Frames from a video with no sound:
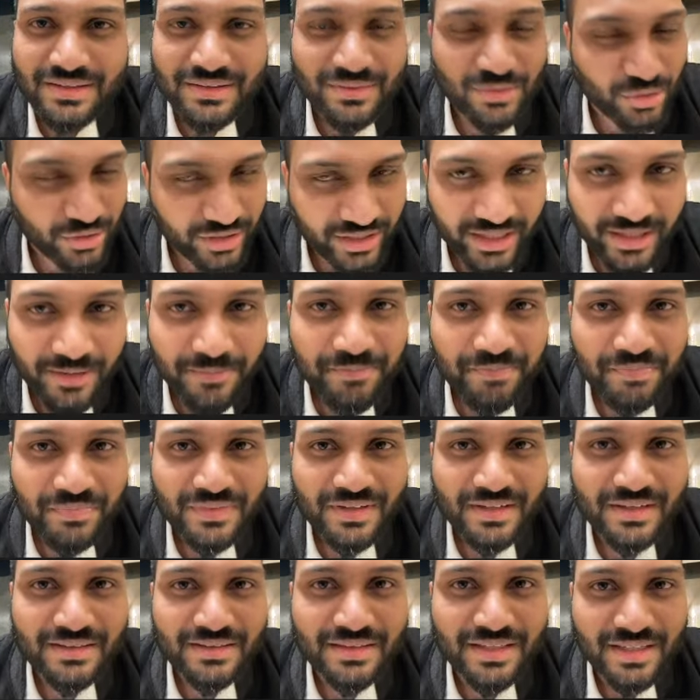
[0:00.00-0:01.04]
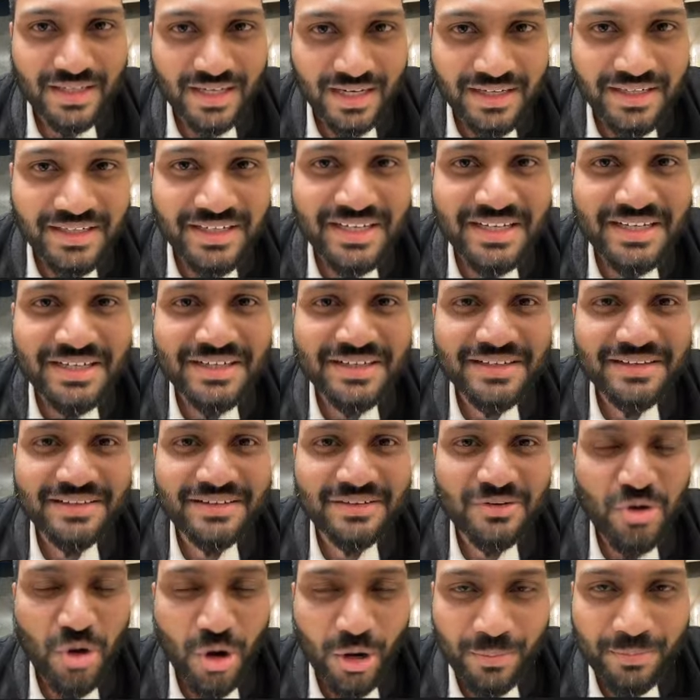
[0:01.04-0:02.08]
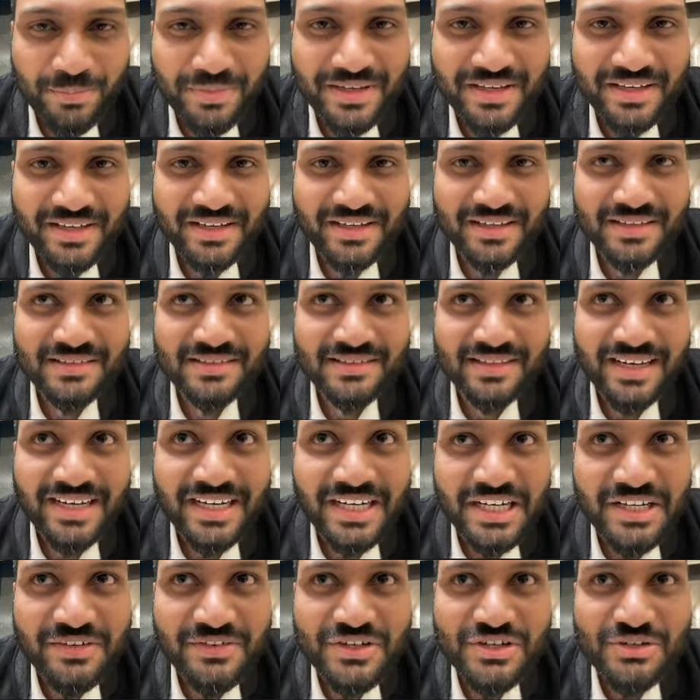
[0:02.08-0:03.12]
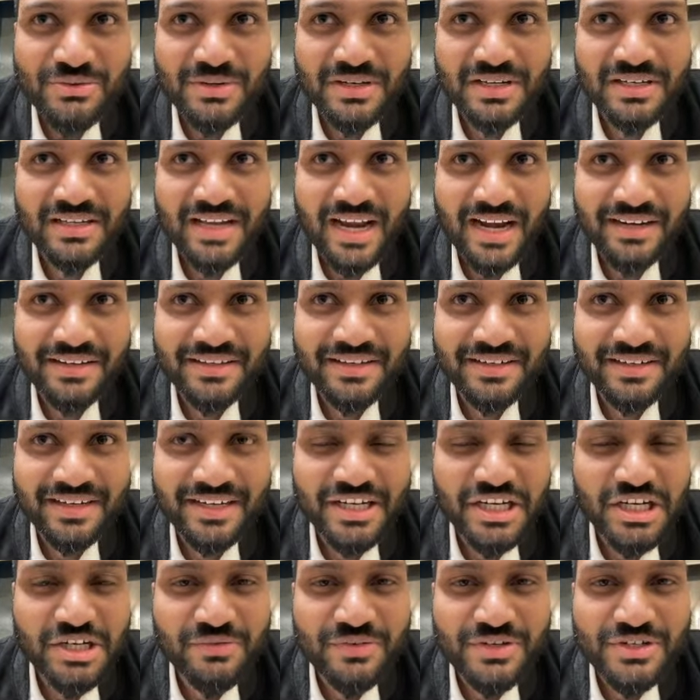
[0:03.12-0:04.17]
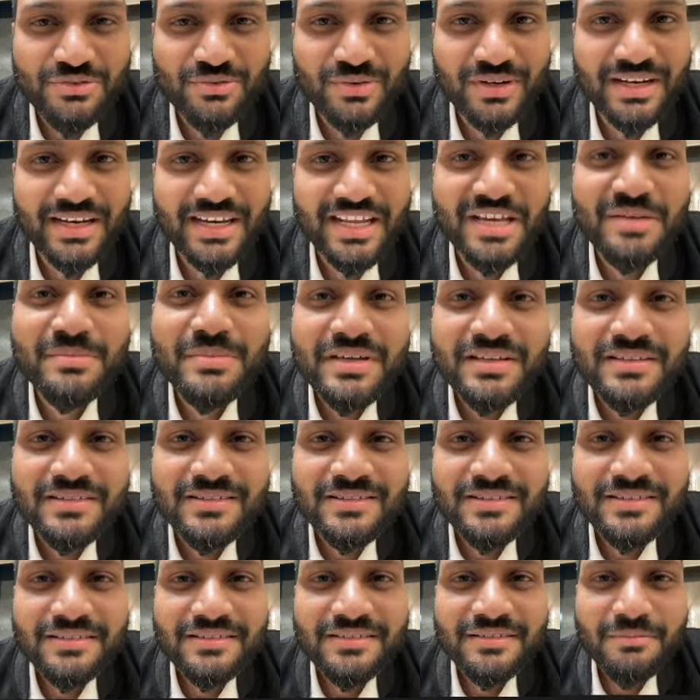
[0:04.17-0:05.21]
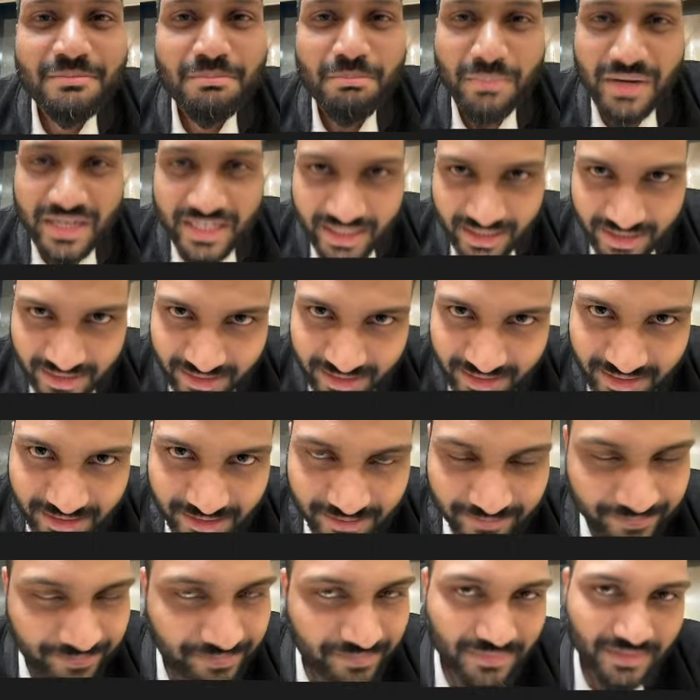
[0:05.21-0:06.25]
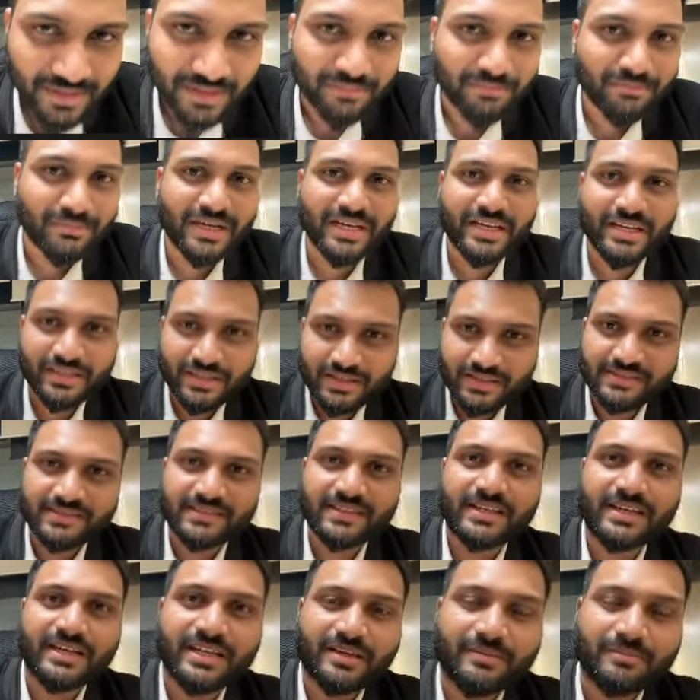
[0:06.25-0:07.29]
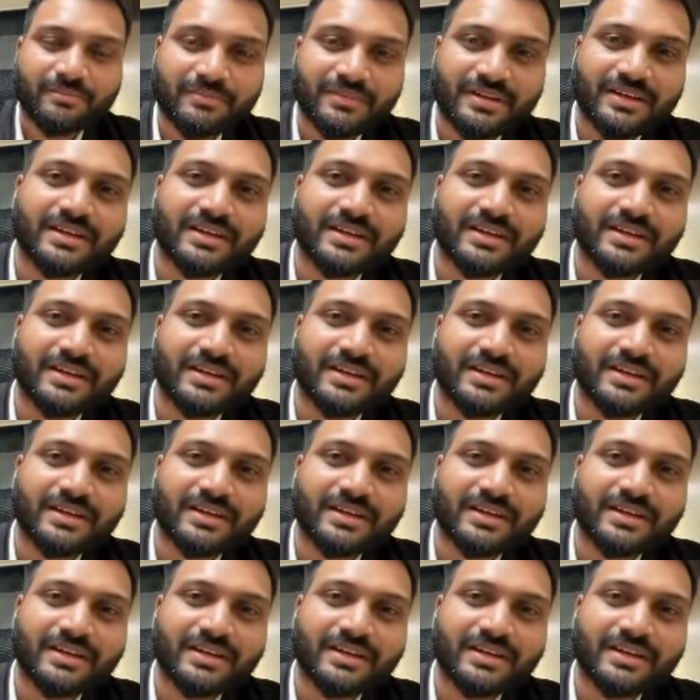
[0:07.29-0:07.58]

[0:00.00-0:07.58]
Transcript: Okay, the container copy is individual and that individual name is Mayank. Mayank is the name.